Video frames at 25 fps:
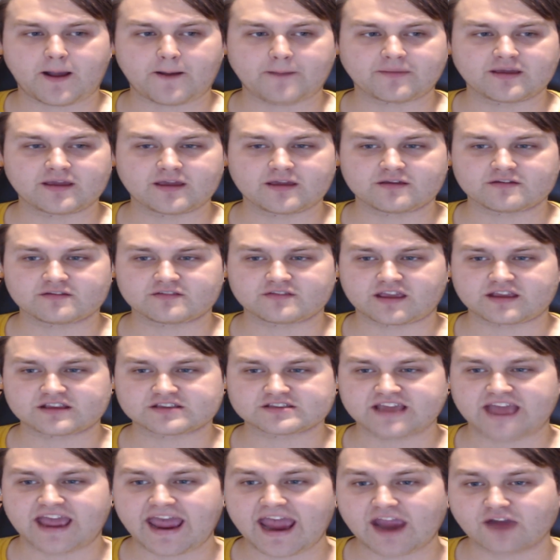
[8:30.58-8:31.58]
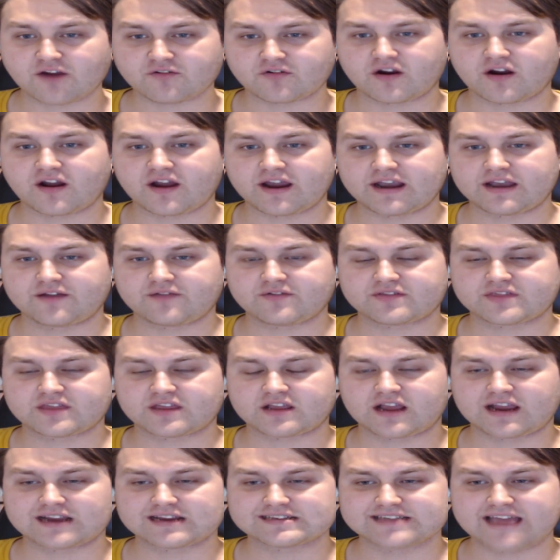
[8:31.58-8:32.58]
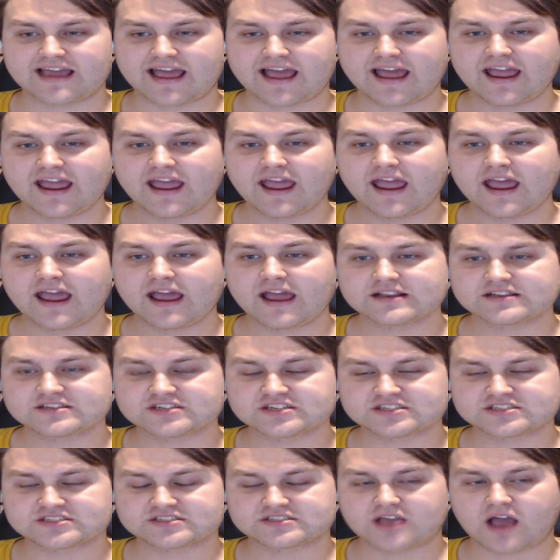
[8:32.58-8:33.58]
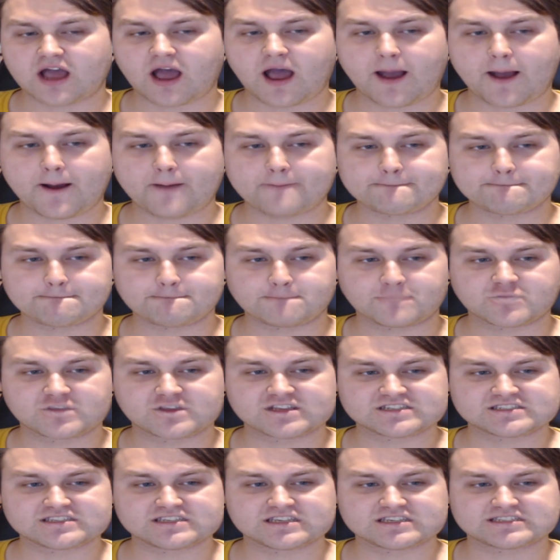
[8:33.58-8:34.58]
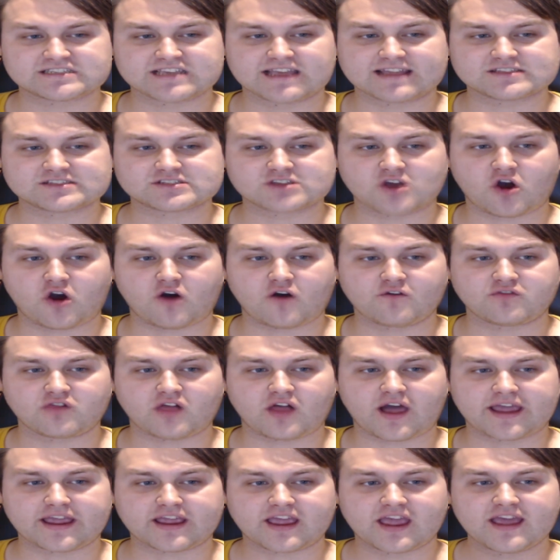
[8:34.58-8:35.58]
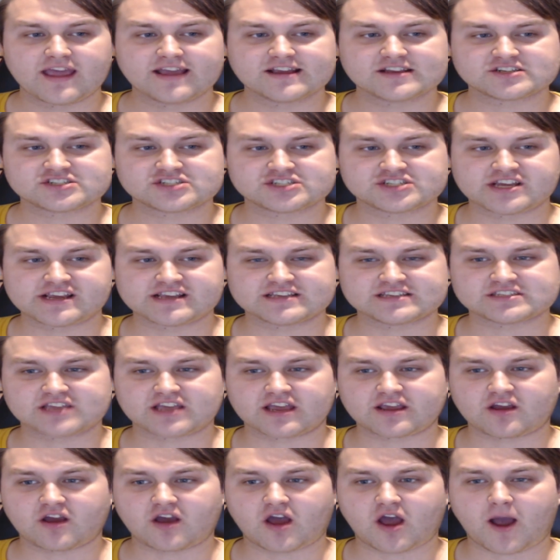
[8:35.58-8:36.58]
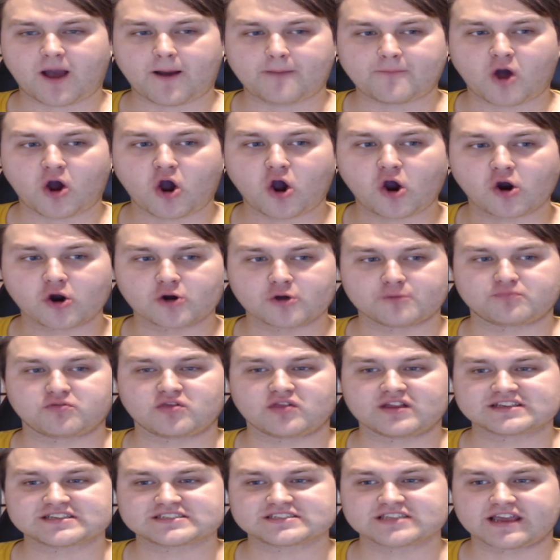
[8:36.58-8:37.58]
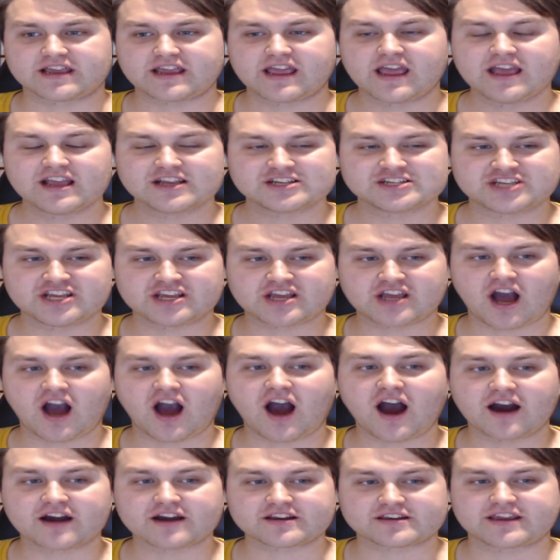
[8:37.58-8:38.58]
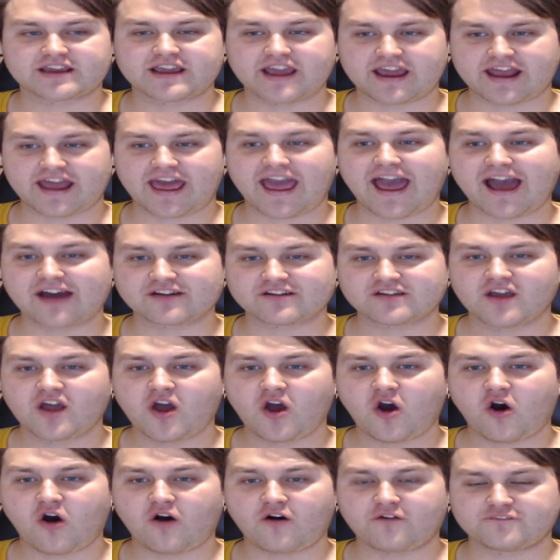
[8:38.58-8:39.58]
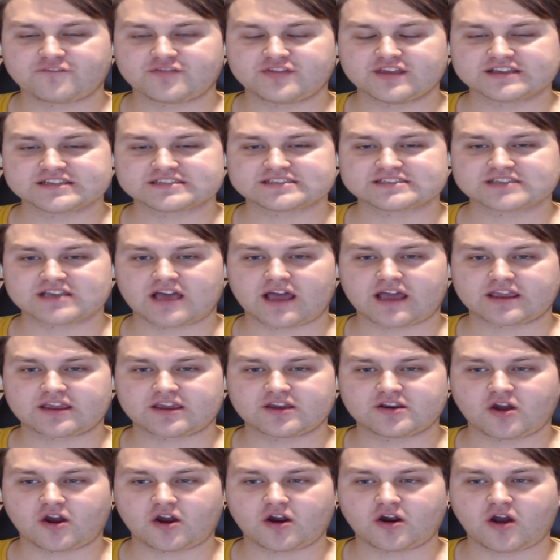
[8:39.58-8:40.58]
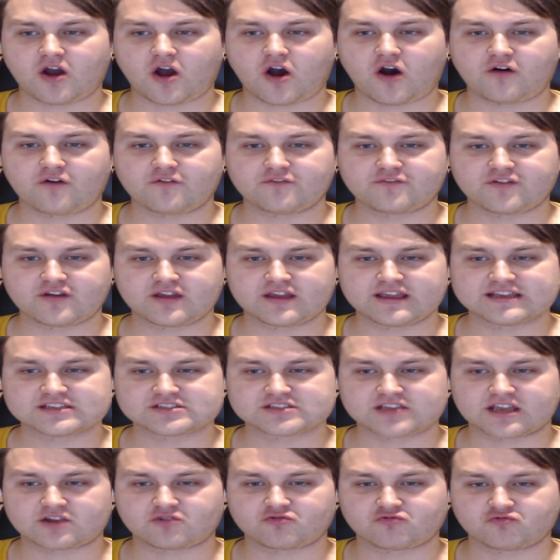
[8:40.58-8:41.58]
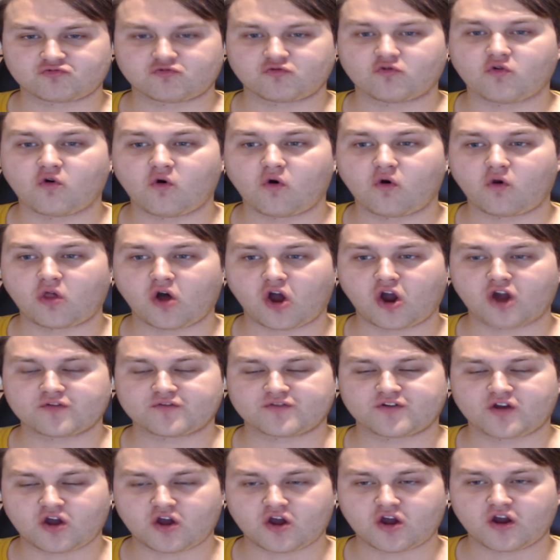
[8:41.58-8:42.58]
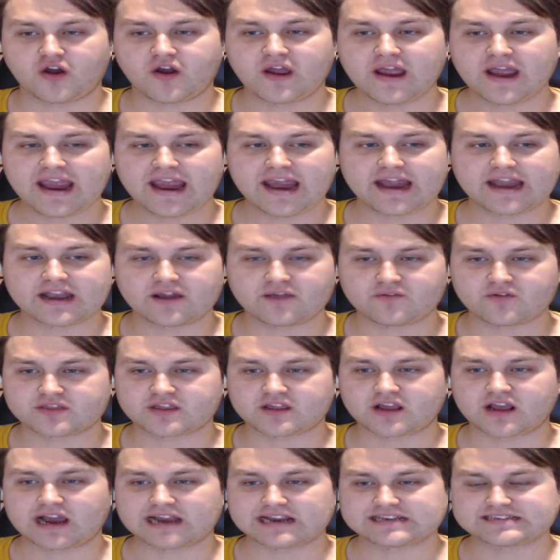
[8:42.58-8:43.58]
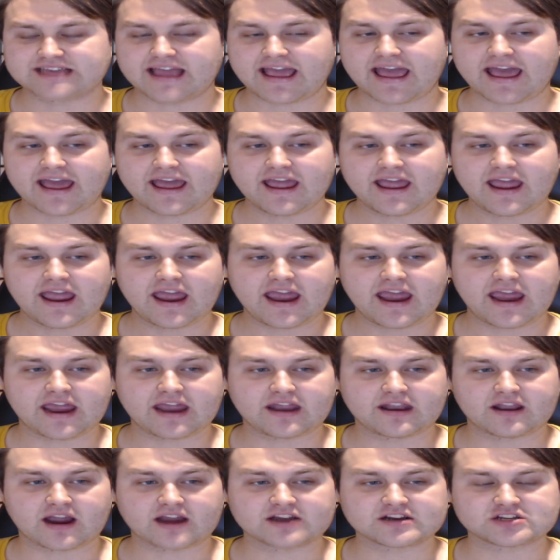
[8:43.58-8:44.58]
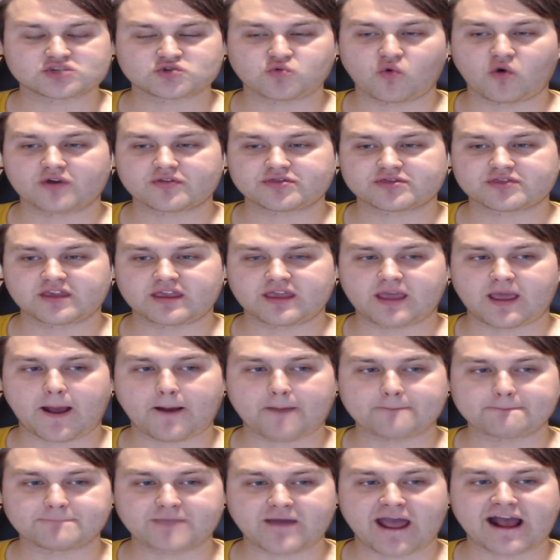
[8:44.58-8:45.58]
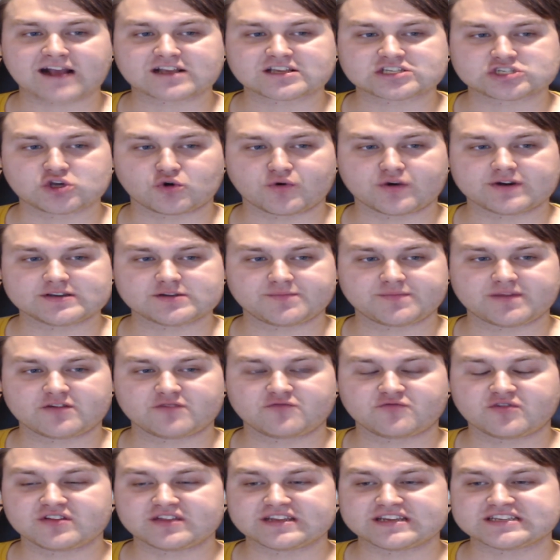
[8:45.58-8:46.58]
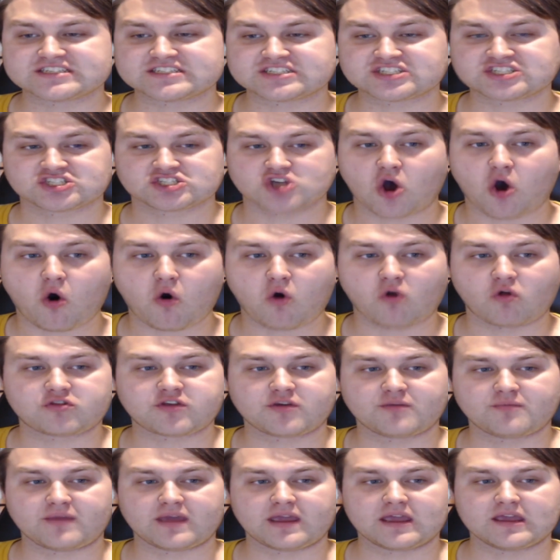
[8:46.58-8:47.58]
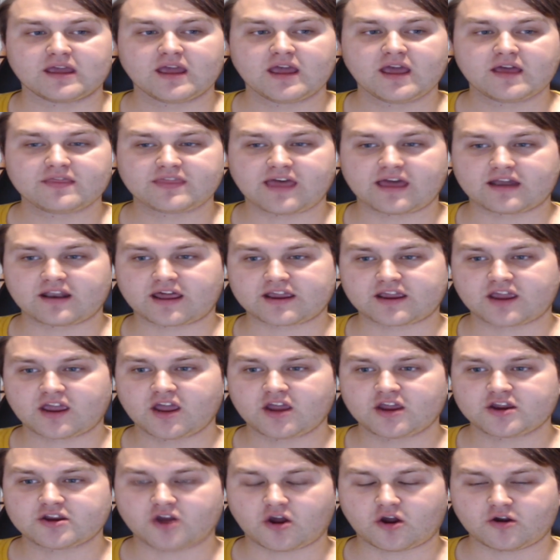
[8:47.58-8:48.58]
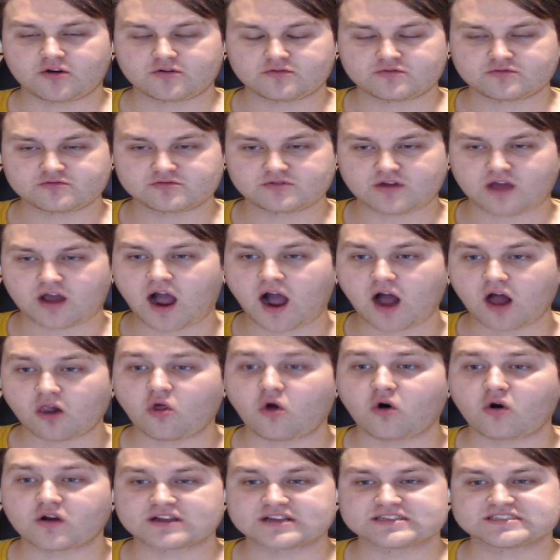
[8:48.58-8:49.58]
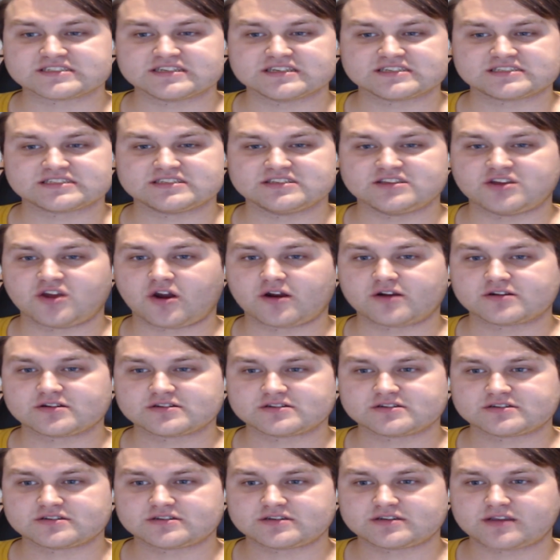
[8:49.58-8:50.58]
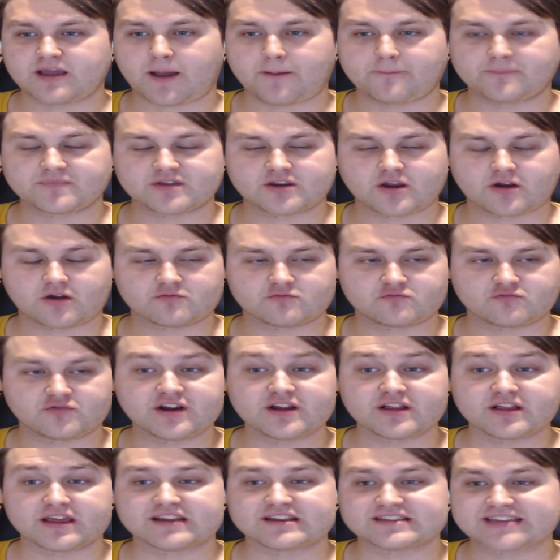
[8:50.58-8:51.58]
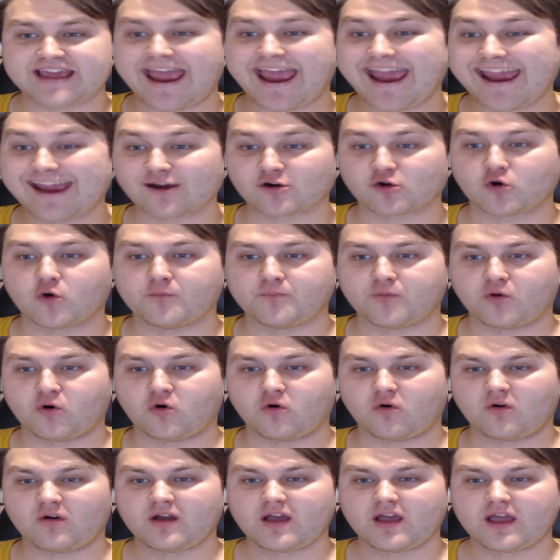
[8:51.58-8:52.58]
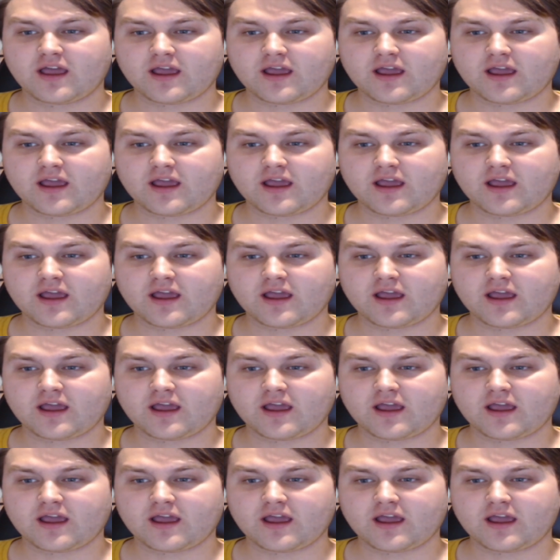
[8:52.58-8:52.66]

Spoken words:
his terror and everything like that. Just a sense of she's hopeless, she can't get out of this, of his rule over her and everything like that. And I just want the backstory to be really sold to me, that Arlong is this really terrible